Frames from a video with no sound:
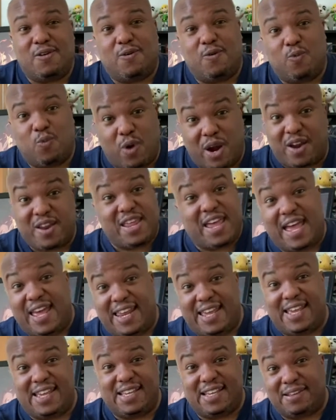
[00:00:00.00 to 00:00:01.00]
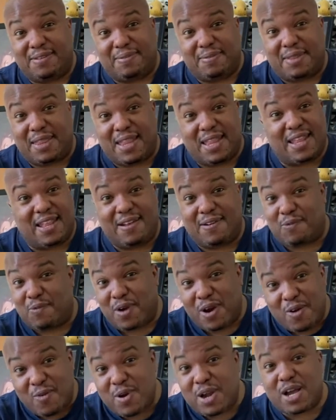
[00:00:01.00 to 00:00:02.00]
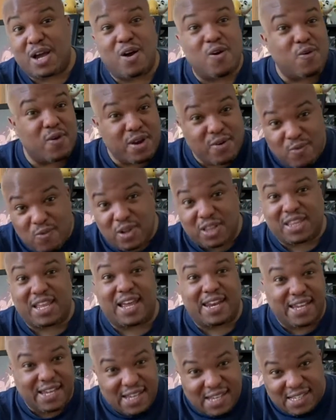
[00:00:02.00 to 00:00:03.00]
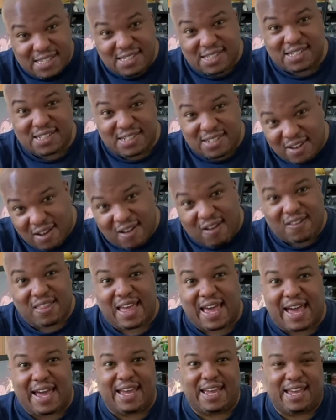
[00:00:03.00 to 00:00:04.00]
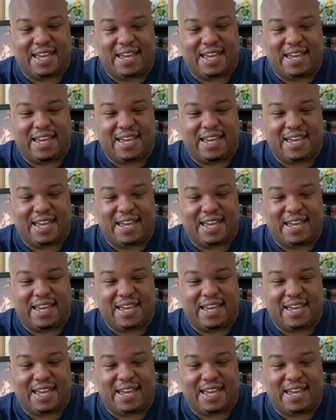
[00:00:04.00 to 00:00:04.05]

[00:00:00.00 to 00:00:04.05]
where that is, where we're going and what that is and all that.